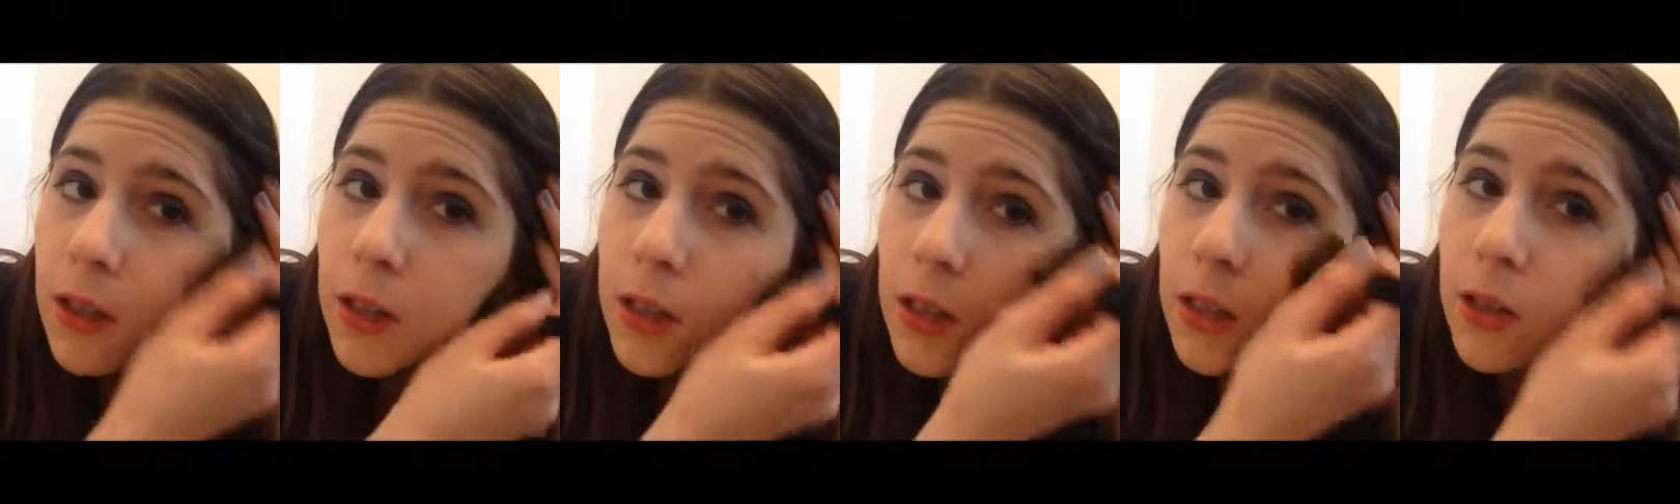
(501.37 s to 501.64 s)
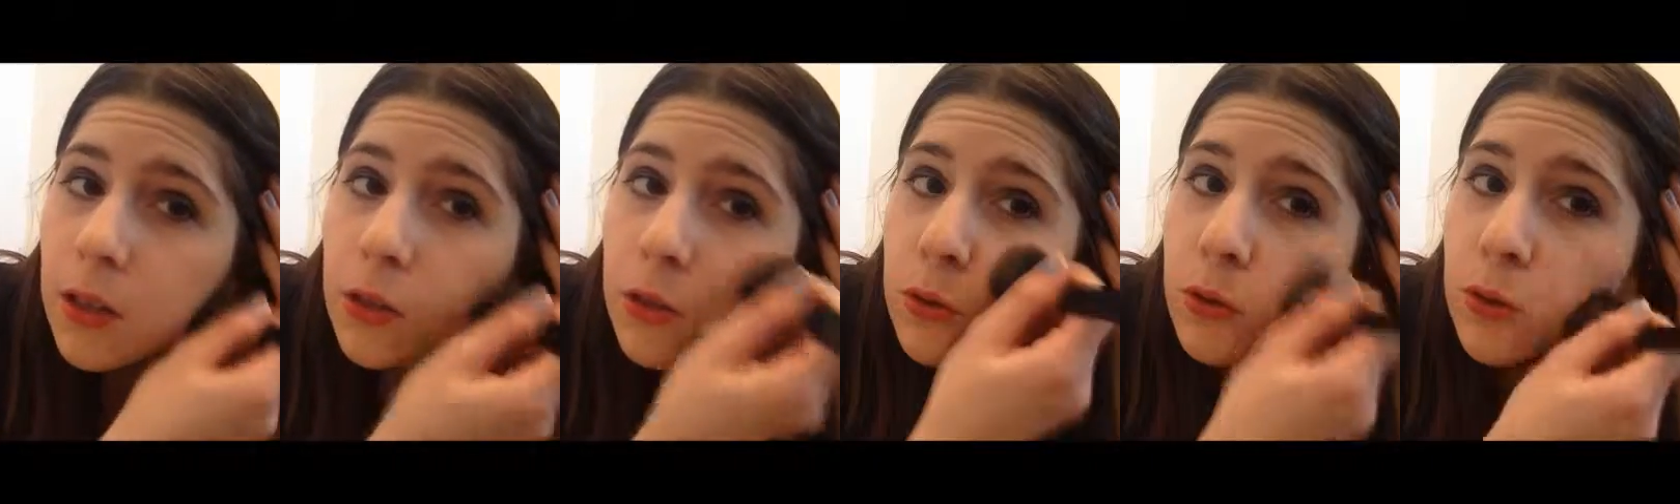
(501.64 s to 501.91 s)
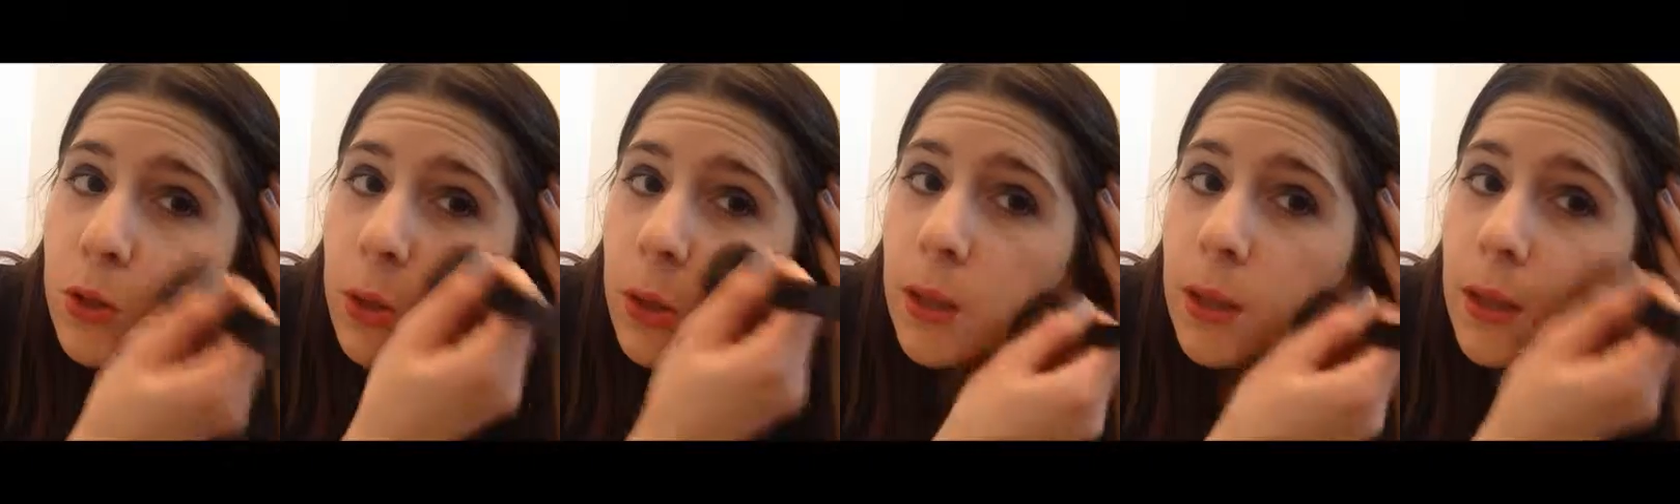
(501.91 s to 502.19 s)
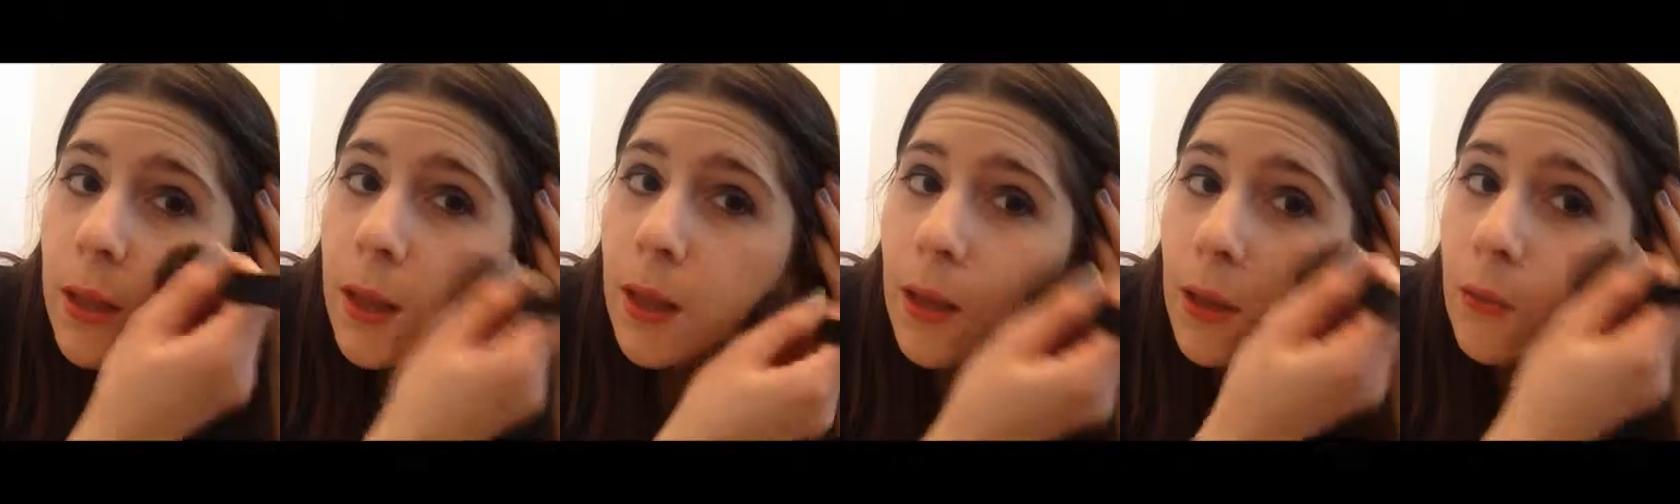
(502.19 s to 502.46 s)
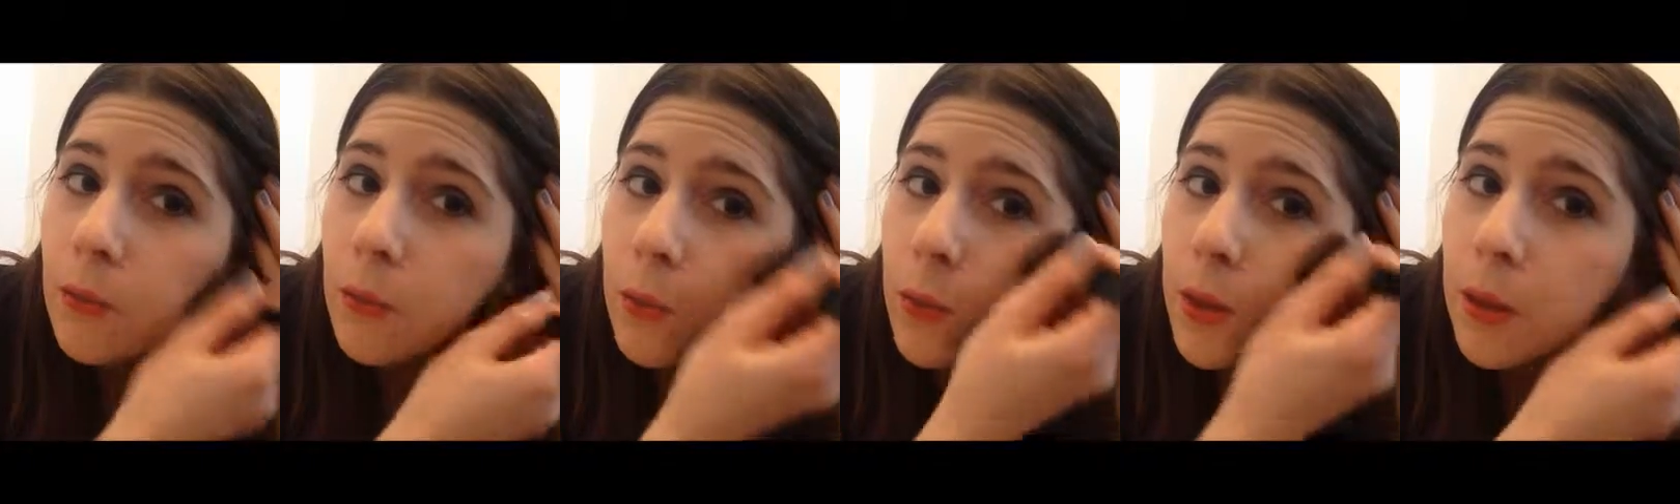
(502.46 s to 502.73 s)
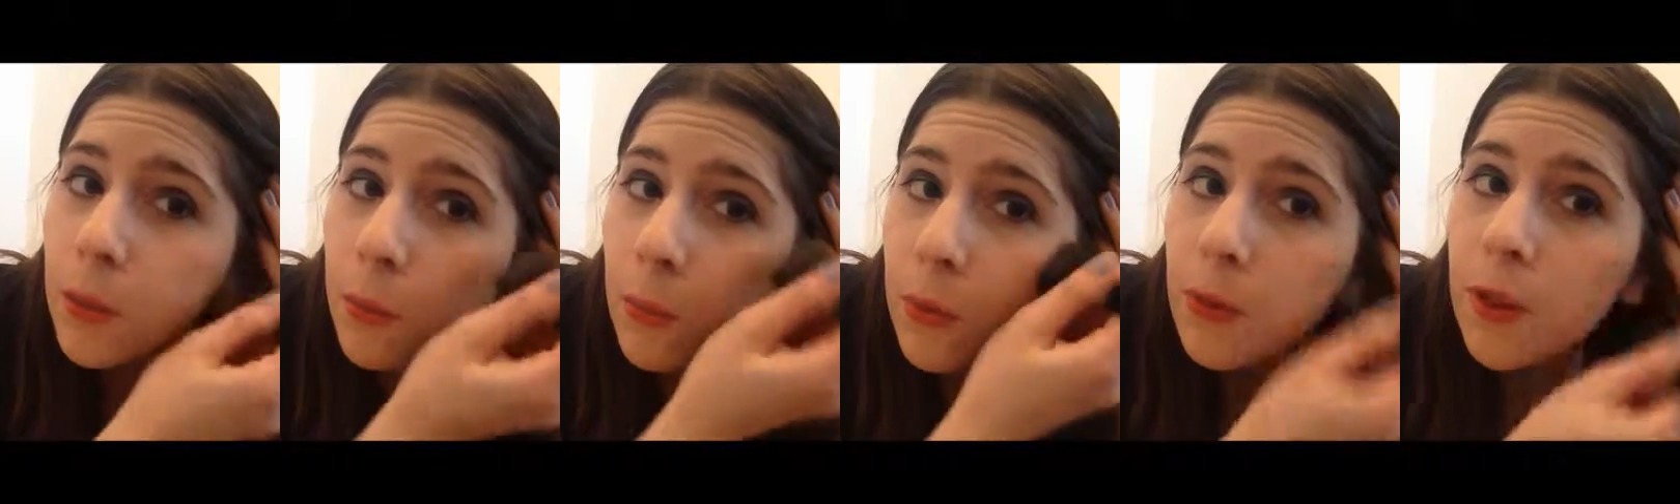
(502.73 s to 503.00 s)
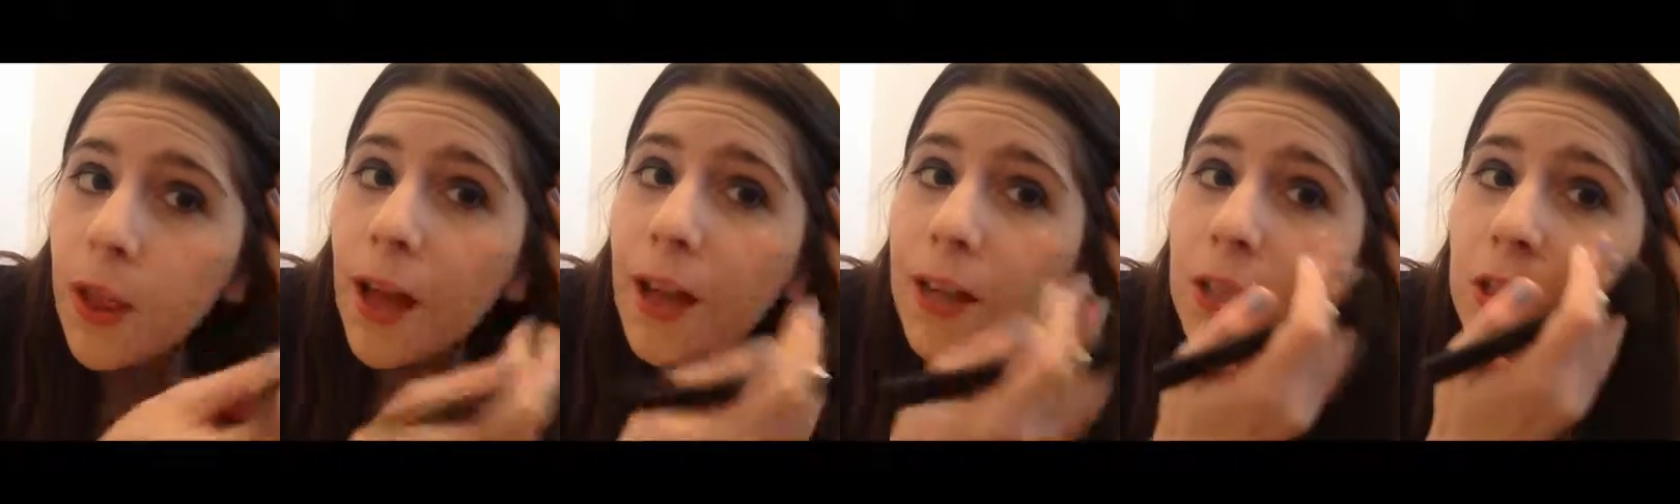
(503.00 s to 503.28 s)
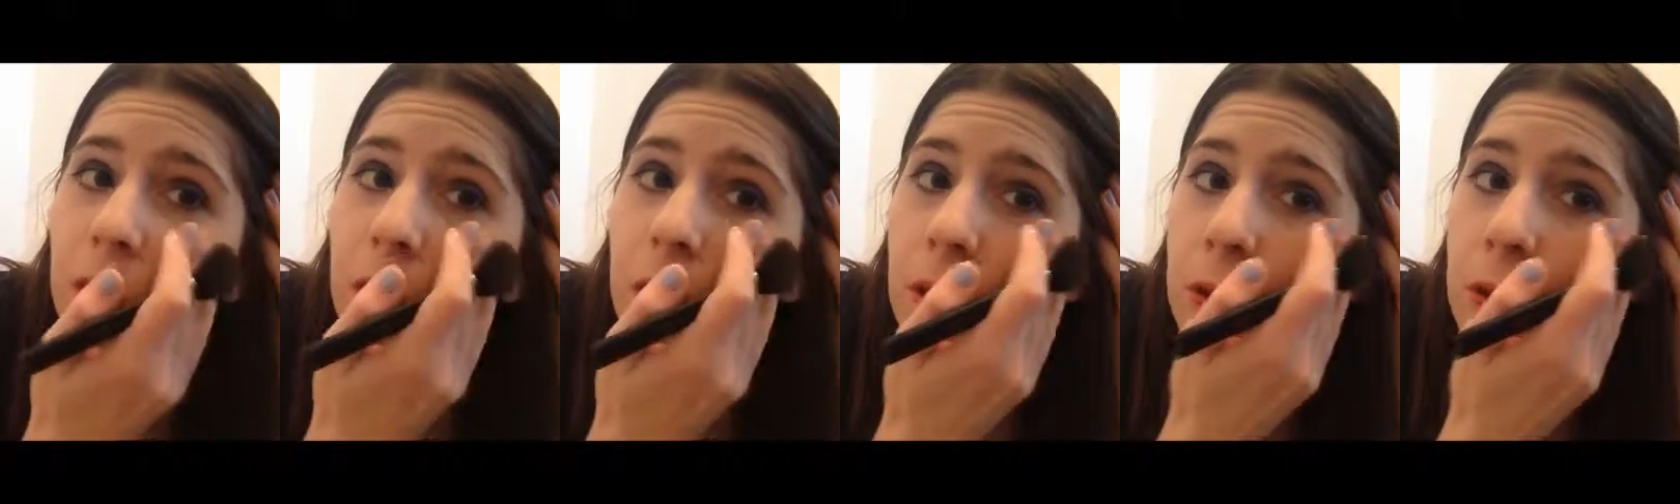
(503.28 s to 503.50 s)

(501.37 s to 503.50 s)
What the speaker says: And usually, like with blush,